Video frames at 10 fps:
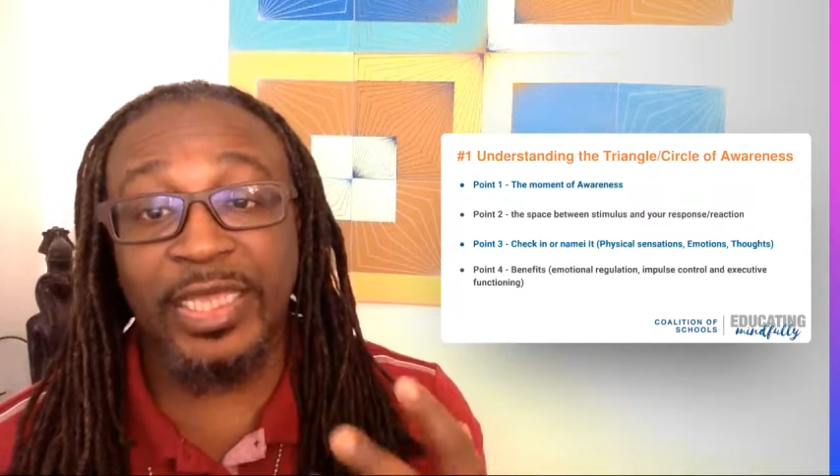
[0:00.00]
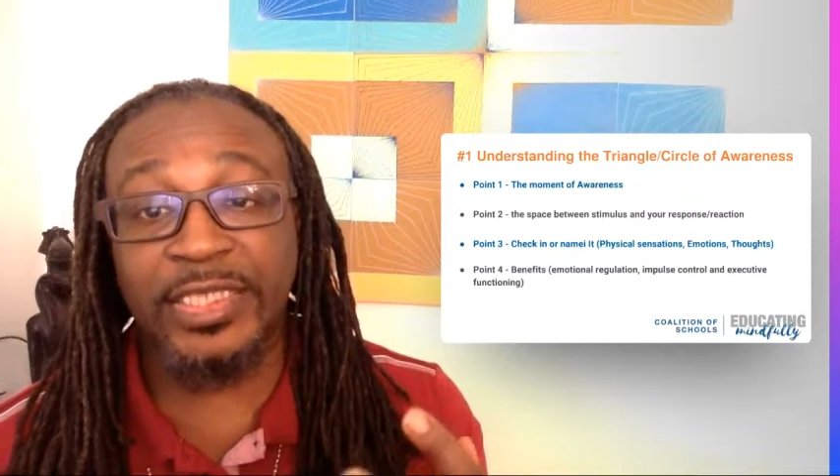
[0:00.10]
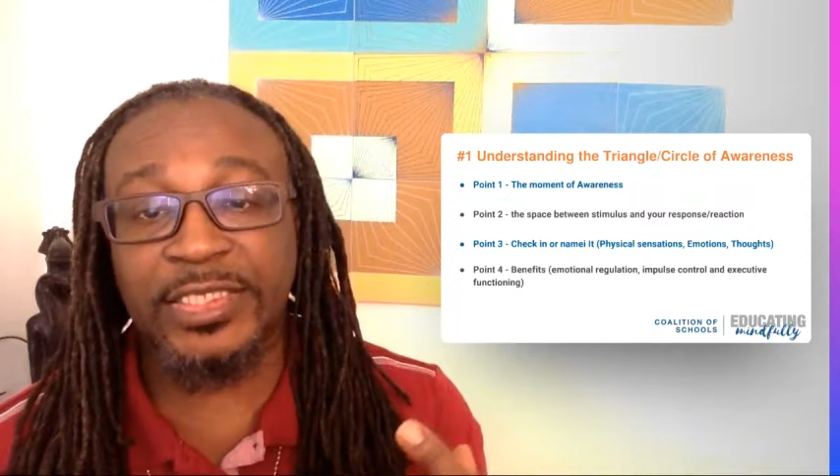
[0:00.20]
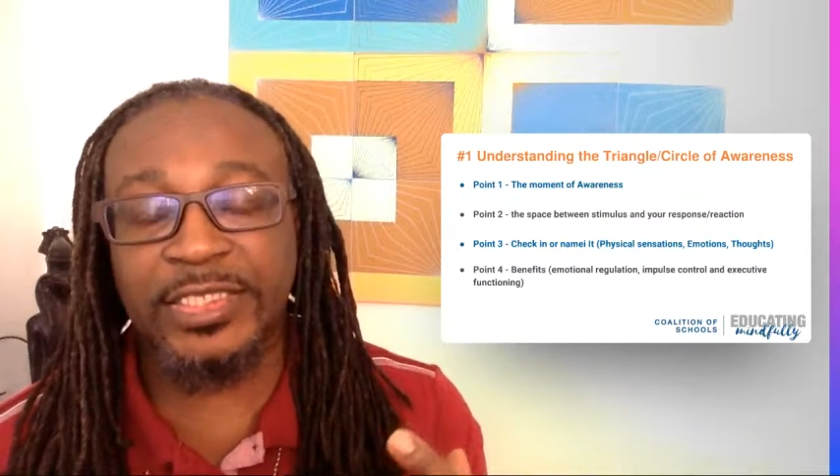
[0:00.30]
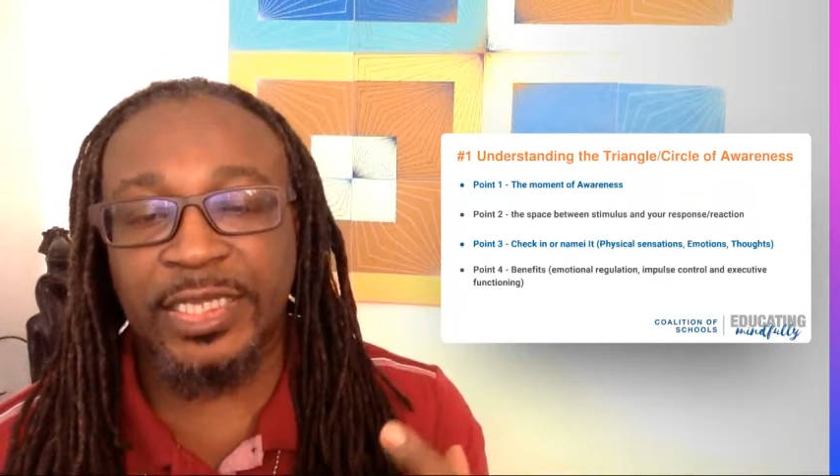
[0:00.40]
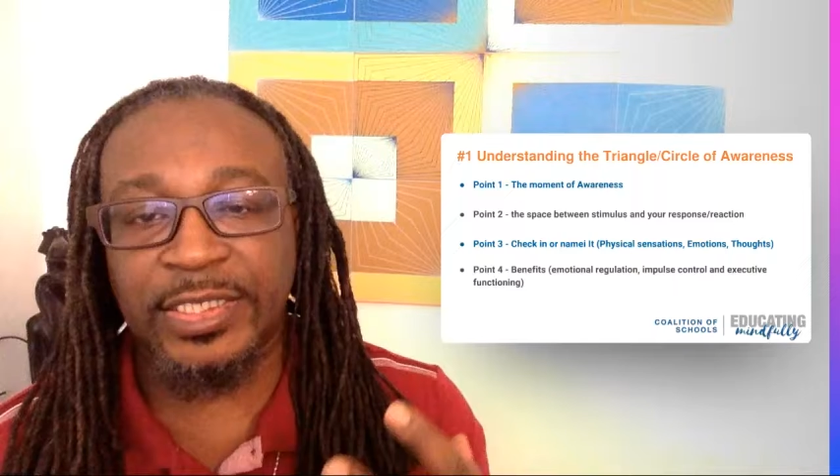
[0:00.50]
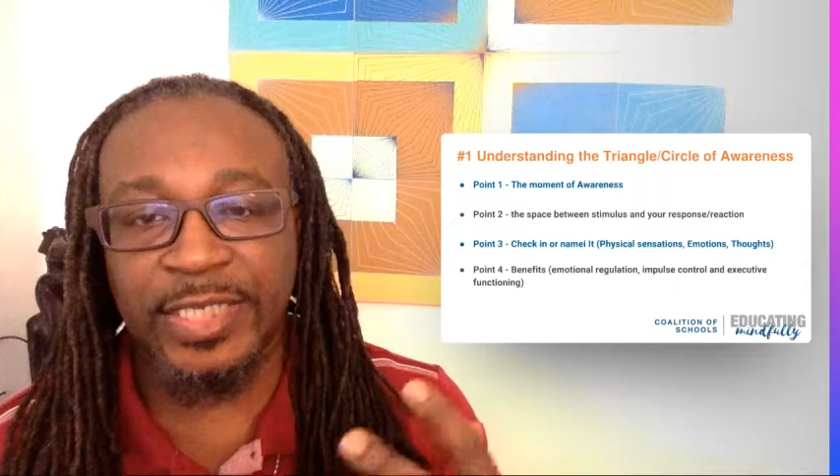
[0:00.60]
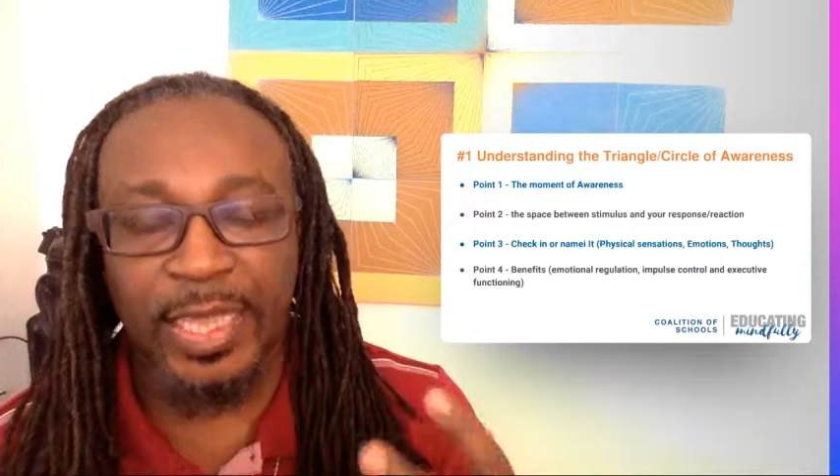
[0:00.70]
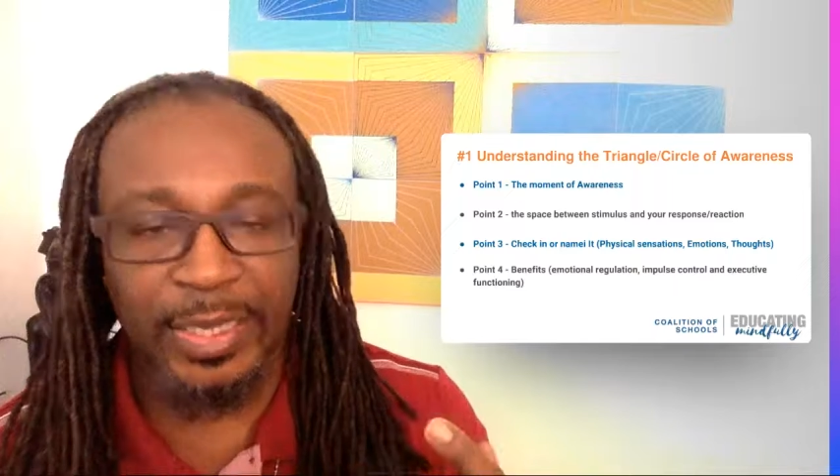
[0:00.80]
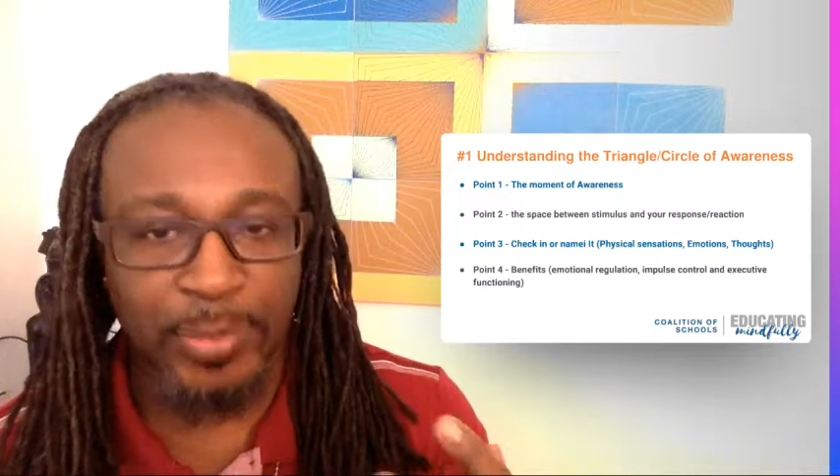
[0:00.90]

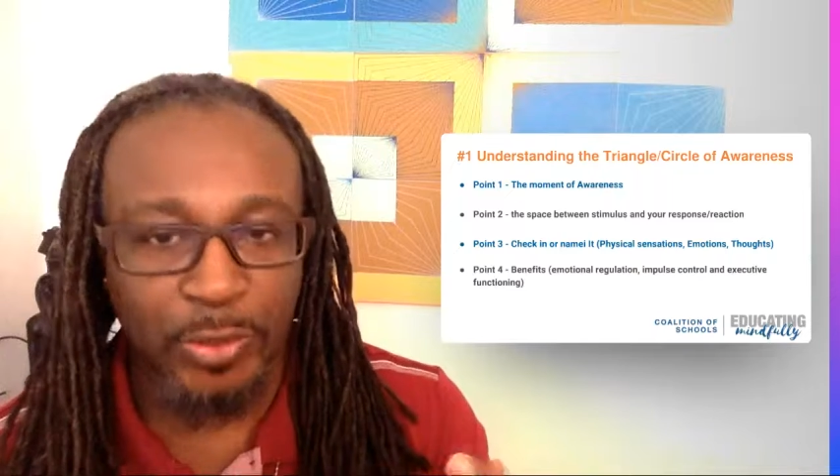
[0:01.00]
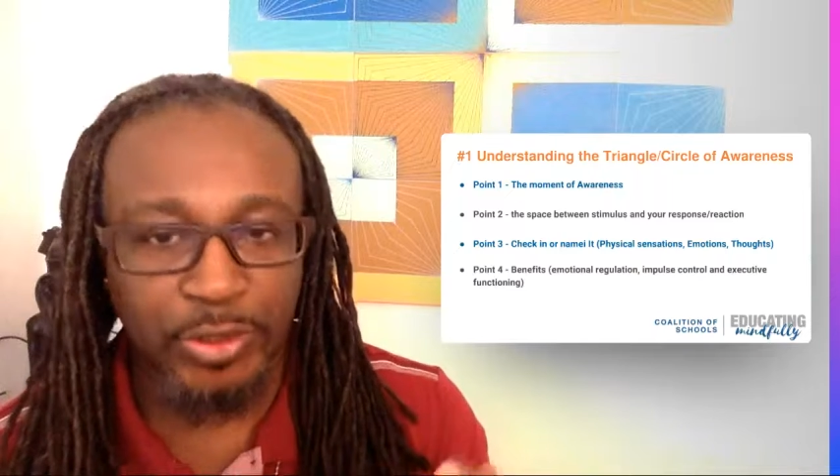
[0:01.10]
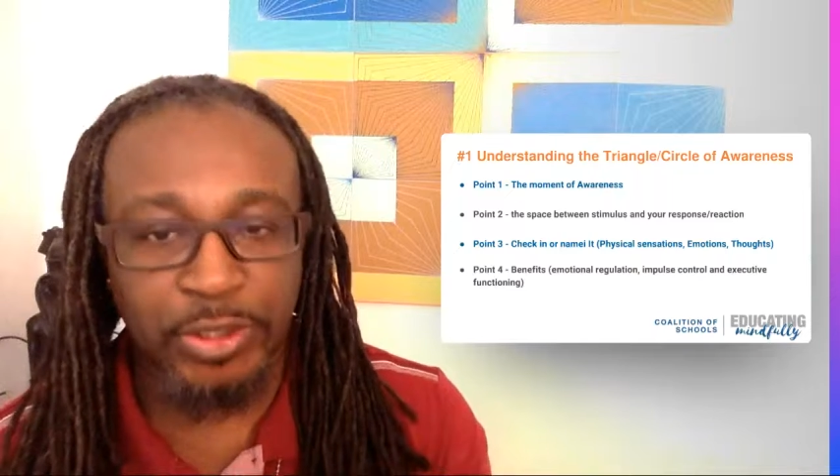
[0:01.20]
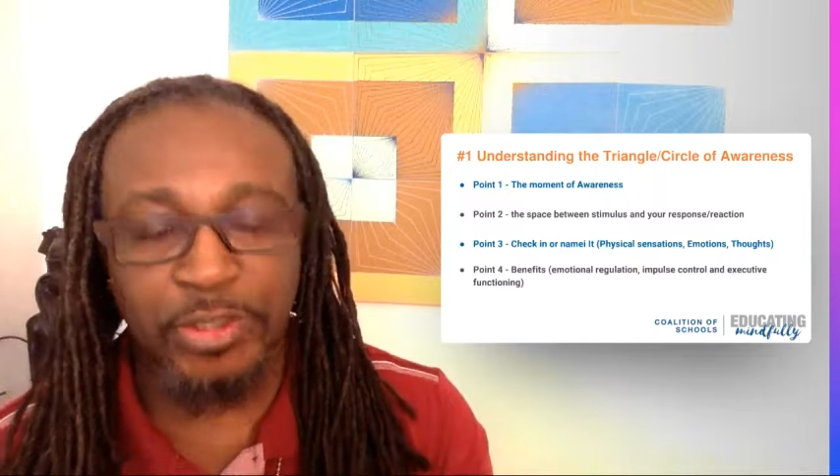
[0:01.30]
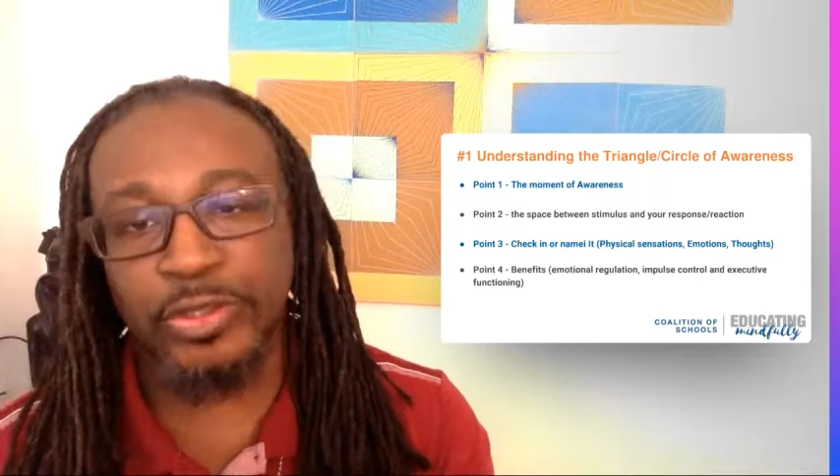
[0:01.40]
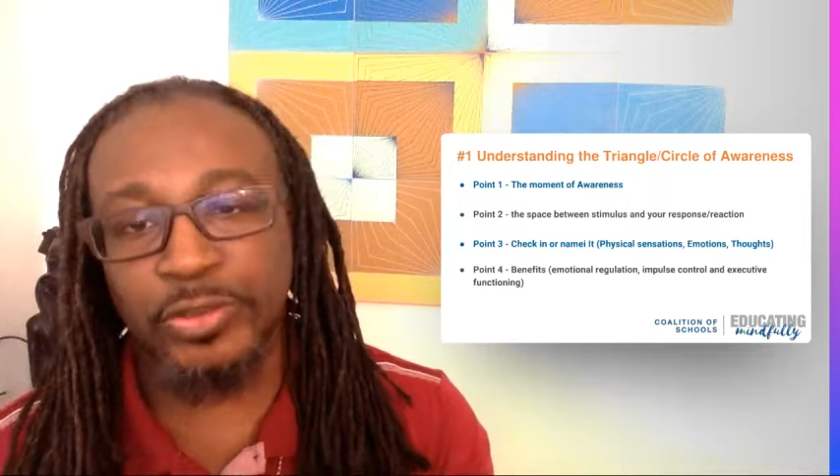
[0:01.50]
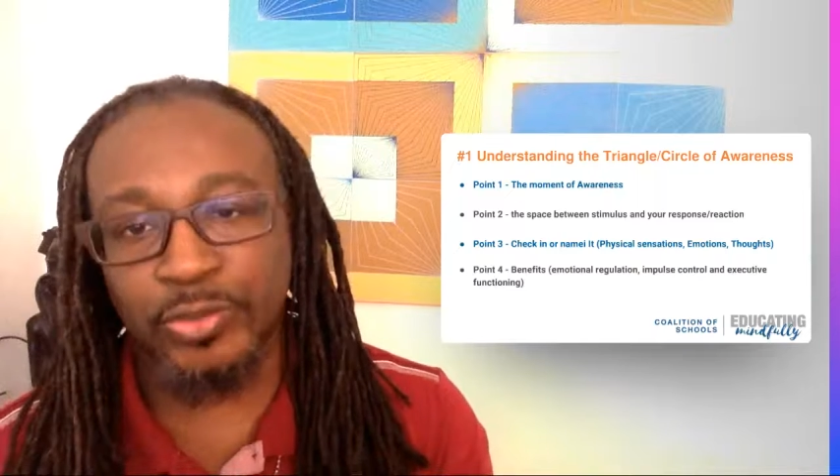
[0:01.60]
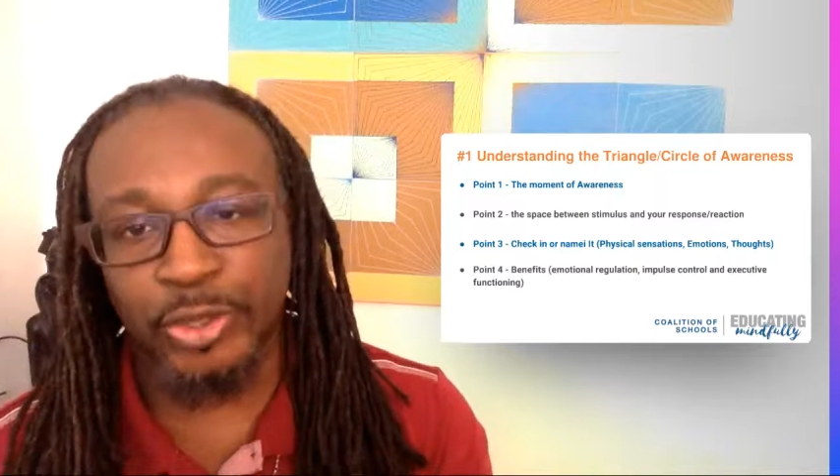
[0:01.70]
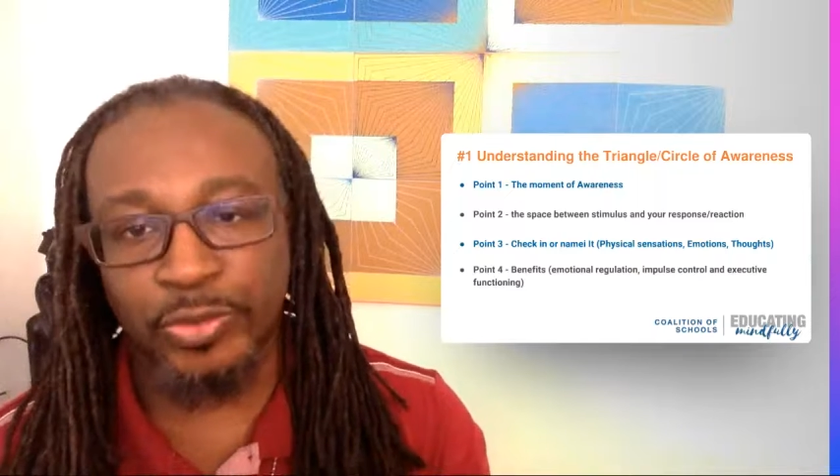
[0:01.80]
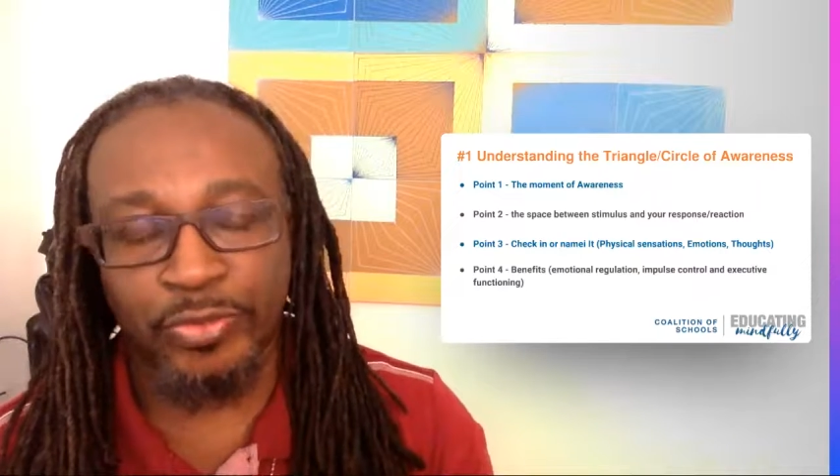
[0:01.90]
instincts and emotions
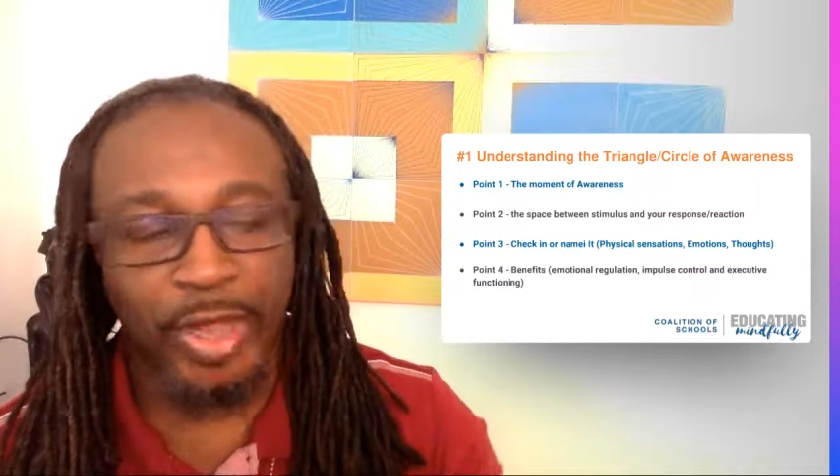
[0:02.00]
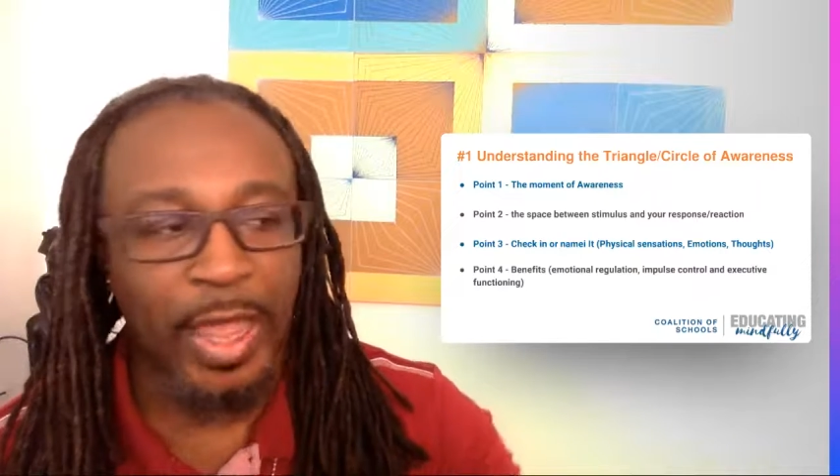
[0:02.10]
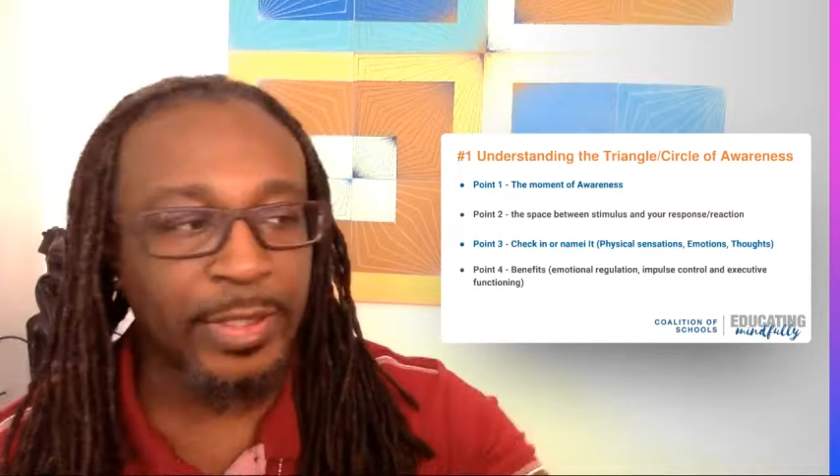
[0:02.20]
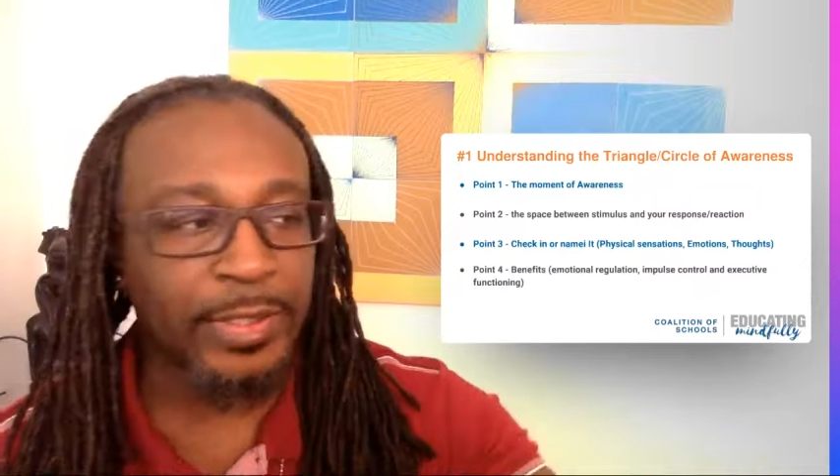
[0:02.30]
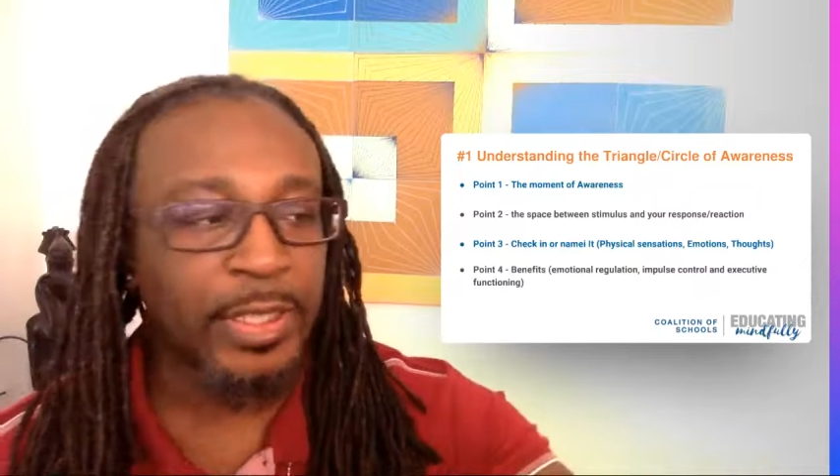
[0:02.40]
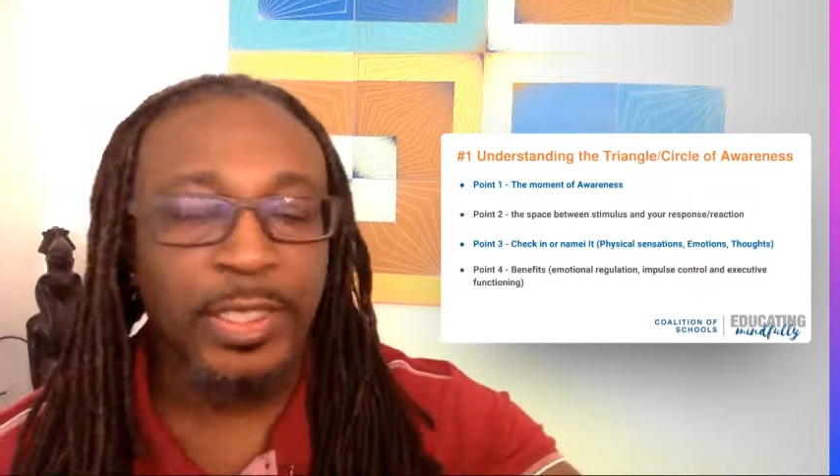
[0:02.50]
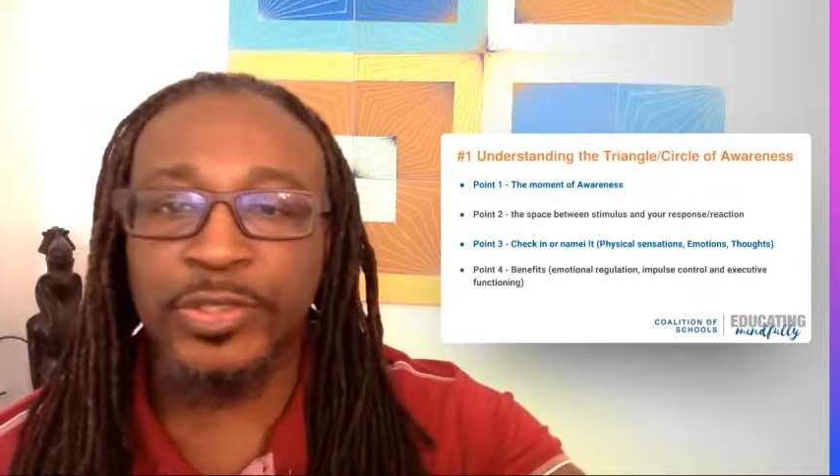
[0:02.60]
when you react.